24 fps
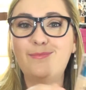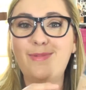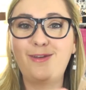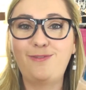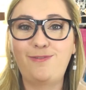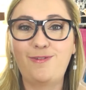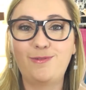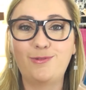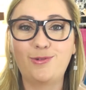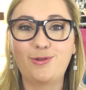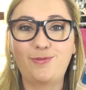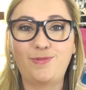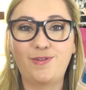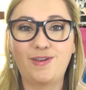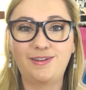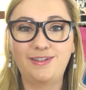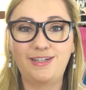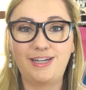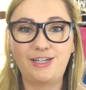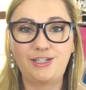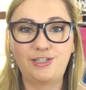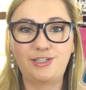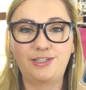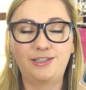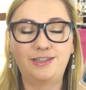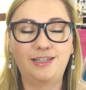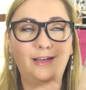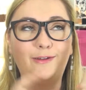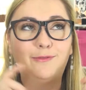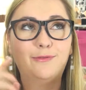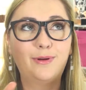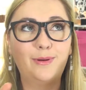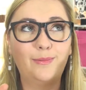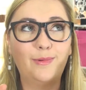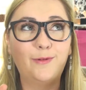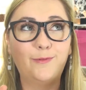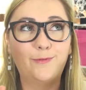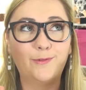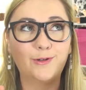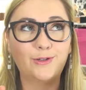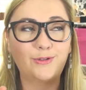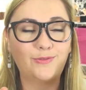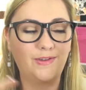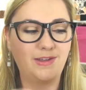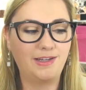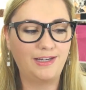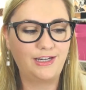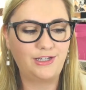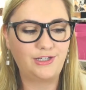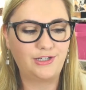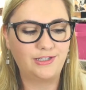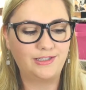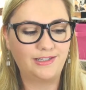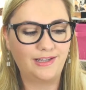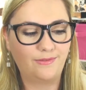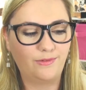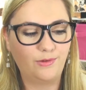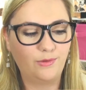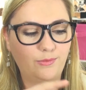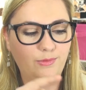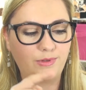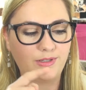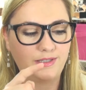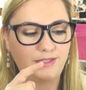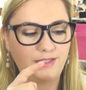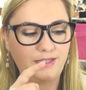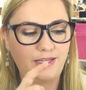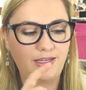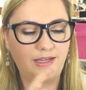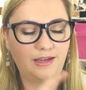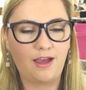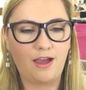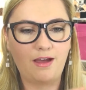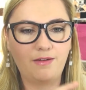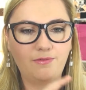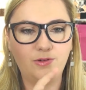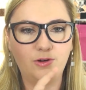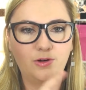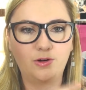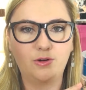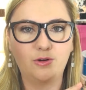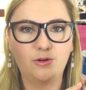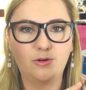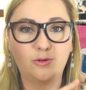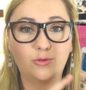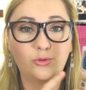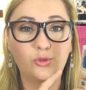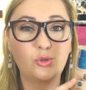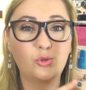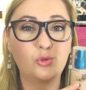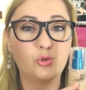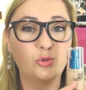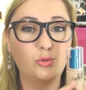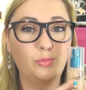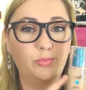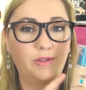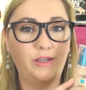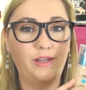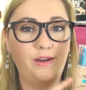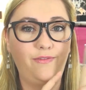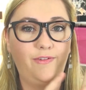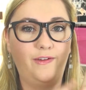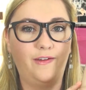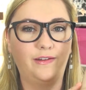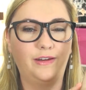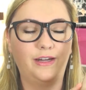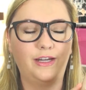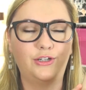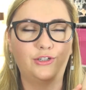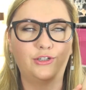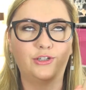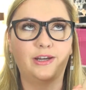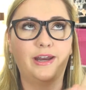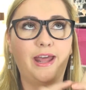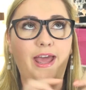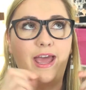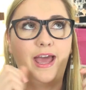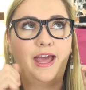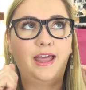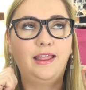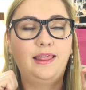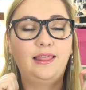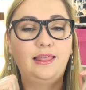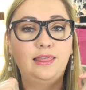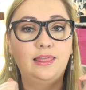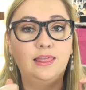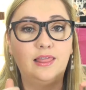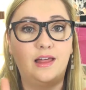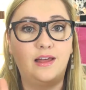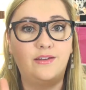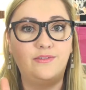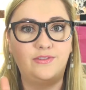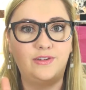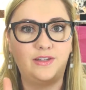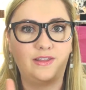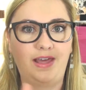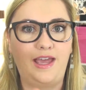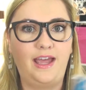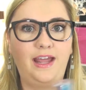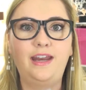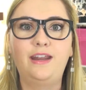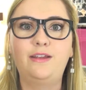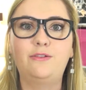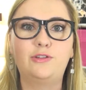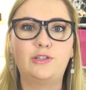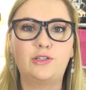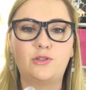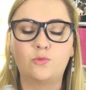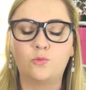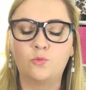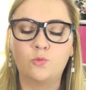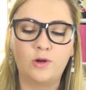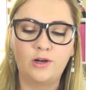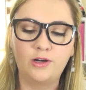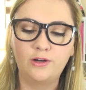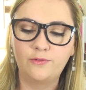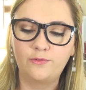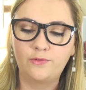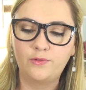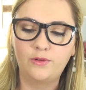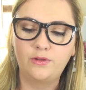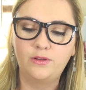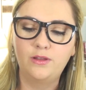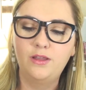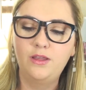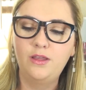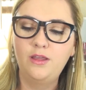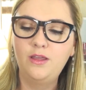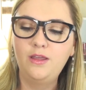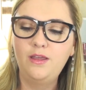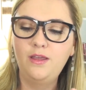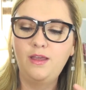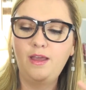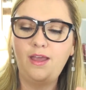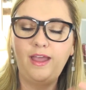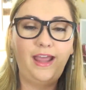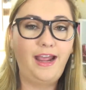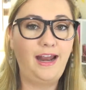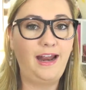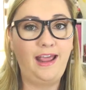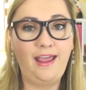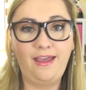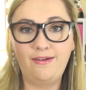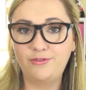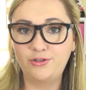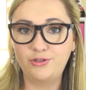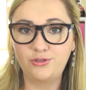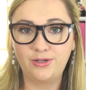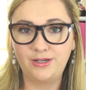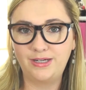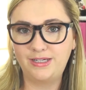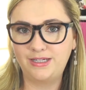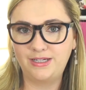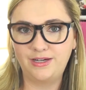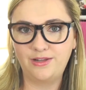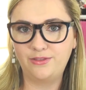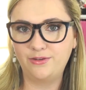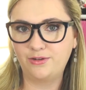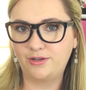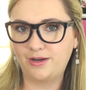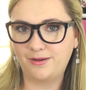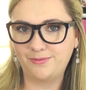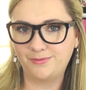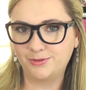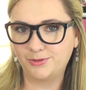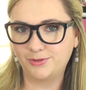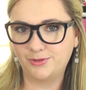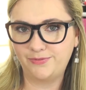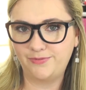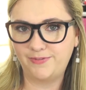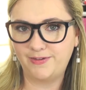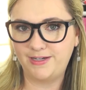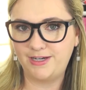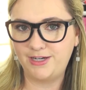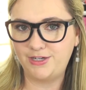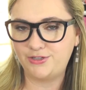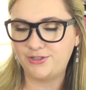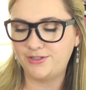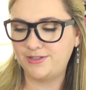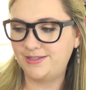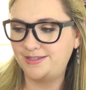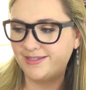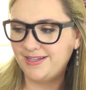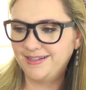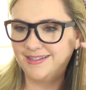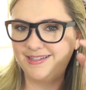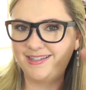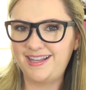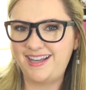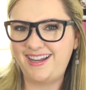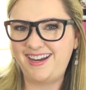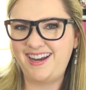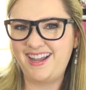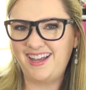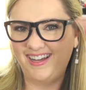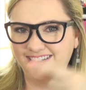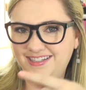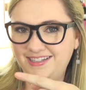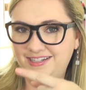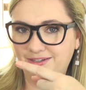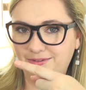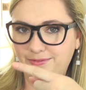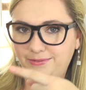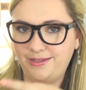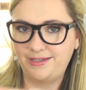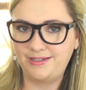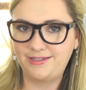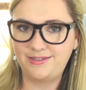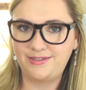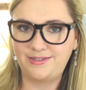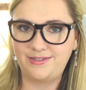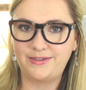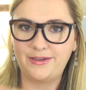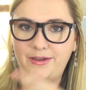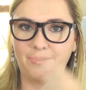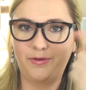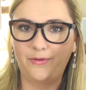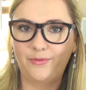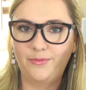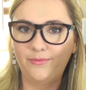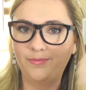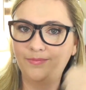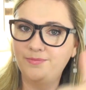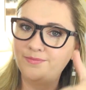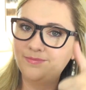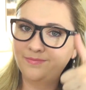favorite foundation, like one of my first foundations ever, was the CoverGirl True Blend foundation. I loved that. It was wonderful. And I haven't tried another CoverGirl foundation since then until this, so